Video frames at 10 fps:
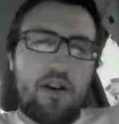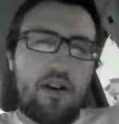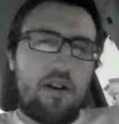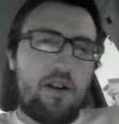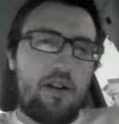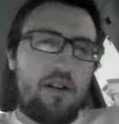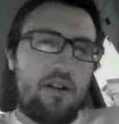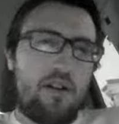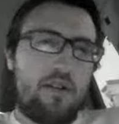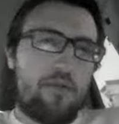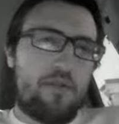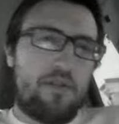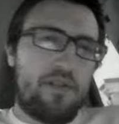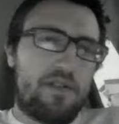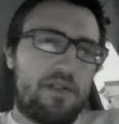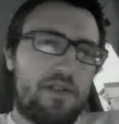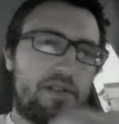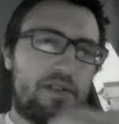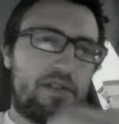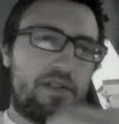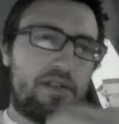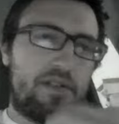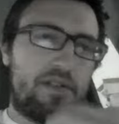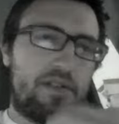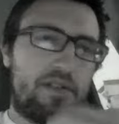What are these numbers again?